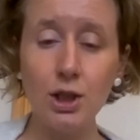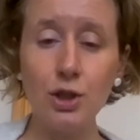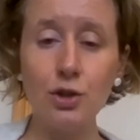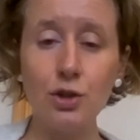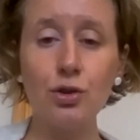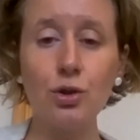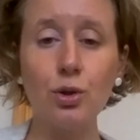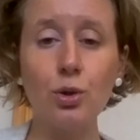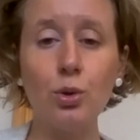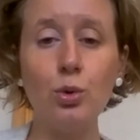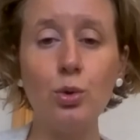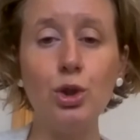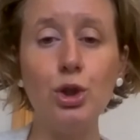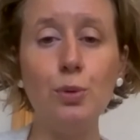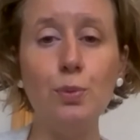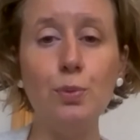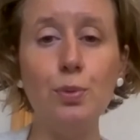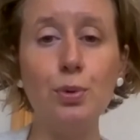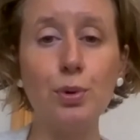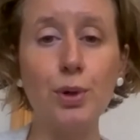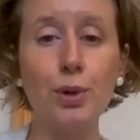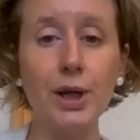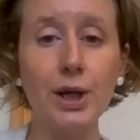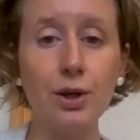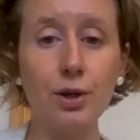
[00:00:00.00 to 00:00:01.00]
So you
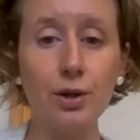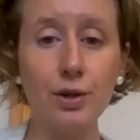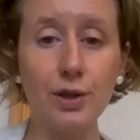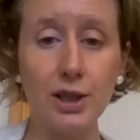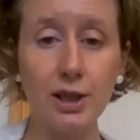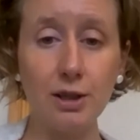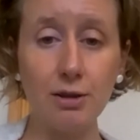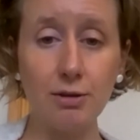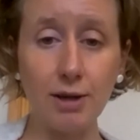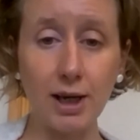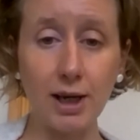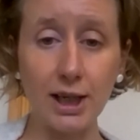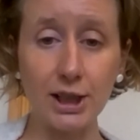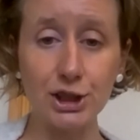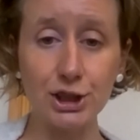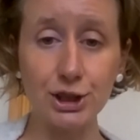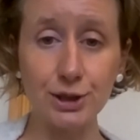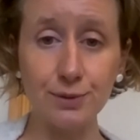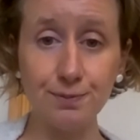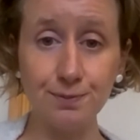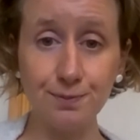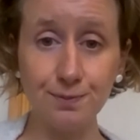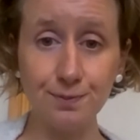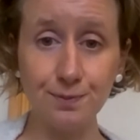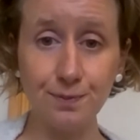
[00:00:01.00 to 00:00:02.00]
bring on the
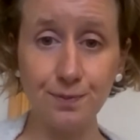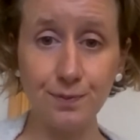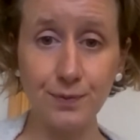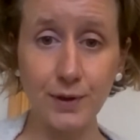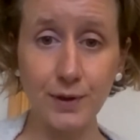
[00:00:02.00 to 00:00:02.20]
erection.